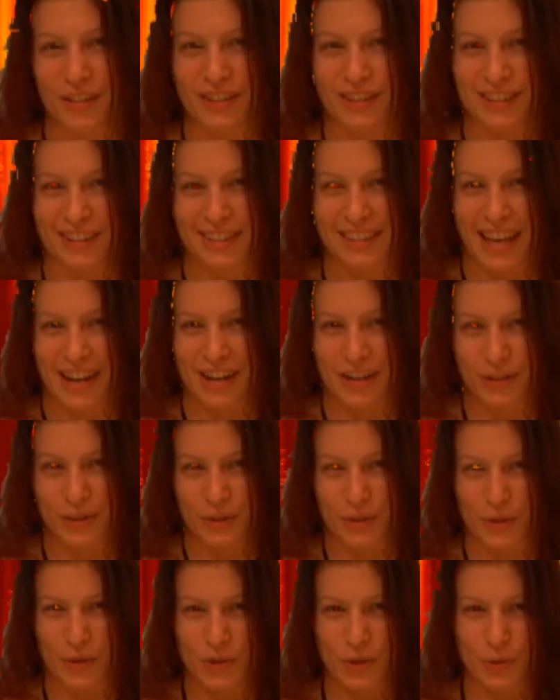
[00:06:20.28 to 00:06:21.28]
These scares
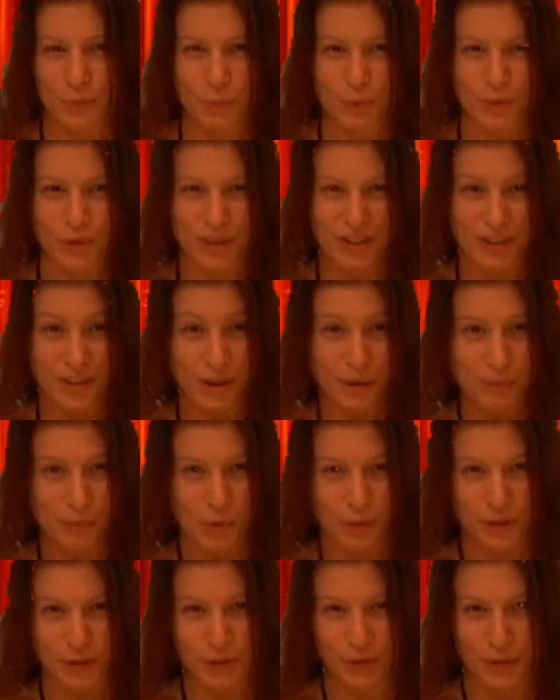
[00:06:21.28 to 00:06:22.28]
are so spooky, they're
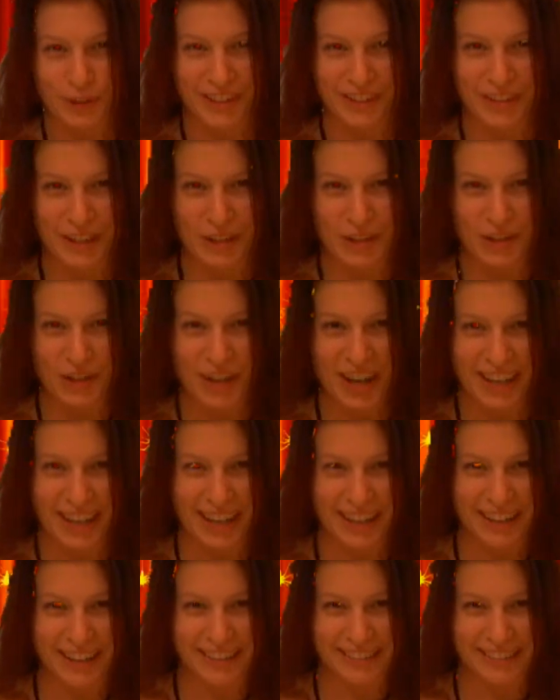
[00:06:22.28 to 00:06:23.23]
more treat than trick.